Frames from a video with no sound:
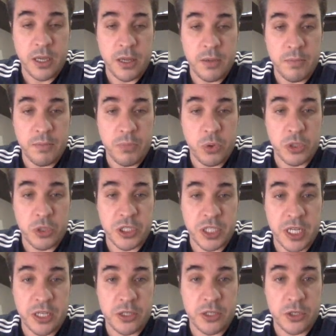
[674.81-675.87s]
pushed
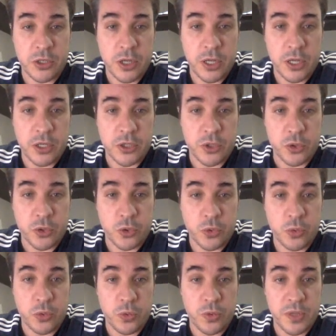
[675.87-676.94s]
in
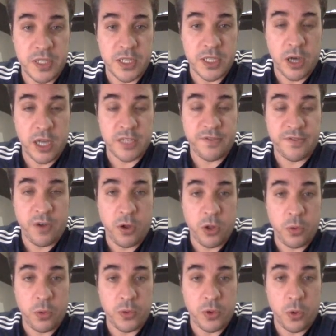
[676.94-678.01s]
to the sites folder
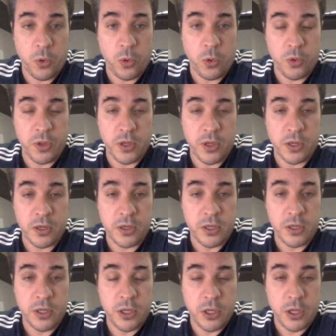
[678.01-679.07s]
with all the
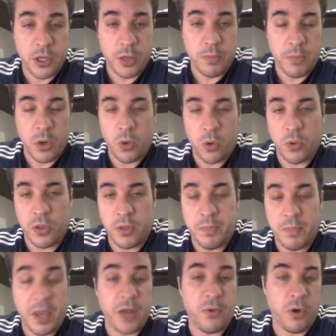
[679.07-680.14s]

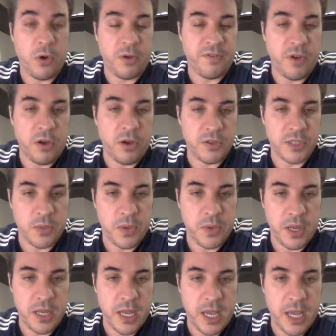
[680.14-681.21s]
Bedrock files that we
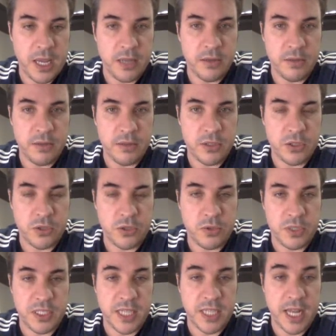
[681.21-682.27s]
need to
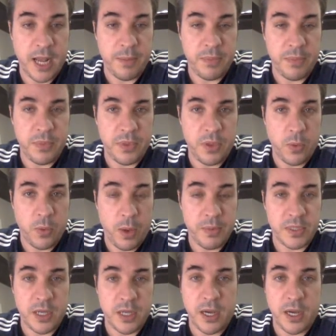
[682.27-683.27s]
set up the website.